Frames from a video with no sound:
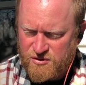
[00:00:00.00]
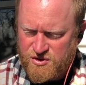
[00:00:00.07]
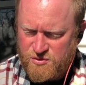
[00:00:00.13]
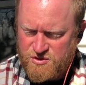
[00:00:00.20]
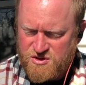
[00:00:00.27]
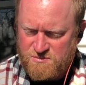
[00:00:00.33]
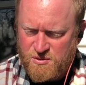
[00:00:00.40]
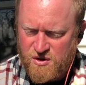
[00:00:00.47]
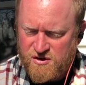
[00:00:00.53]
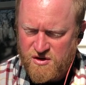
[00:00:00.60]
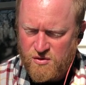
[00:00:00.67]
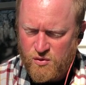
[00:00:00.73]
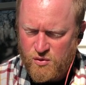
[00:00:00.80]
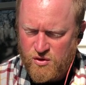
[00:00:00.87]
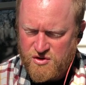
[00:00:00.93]
to his
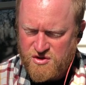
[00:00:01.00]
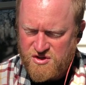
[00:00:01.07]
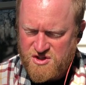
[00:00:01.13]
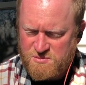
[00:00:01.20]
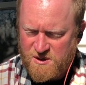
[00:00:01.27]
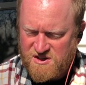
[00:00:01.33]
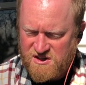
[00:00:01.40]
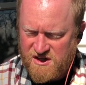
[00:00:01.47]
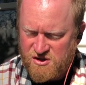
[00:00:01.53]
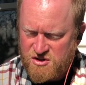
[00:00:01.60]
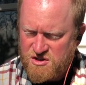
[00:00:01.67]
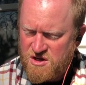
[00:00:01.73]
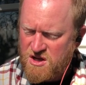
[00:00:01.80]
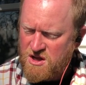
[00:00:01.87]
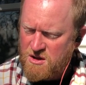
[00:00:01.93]
opponent or to the
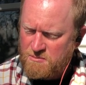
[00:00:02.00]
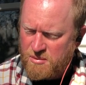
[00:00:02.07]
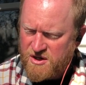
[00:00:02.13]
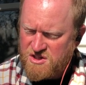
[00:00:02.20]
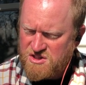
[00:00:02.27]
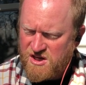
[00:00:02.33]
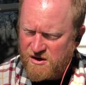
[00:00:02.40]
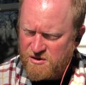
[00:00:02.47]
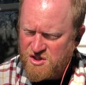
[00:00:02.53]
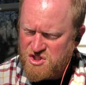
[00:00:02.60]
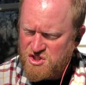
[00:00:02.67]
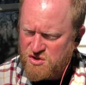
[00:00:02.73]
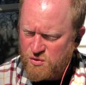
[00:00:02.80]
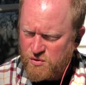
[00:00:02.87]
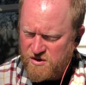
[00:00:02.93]
spectators, but in telling
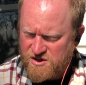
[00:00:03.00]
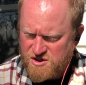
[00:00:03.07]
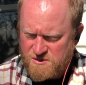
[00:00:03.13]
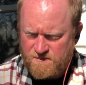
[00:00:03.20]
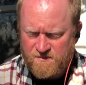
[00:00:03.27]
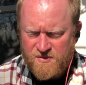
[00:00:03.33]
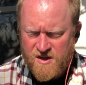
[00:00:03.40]
stories,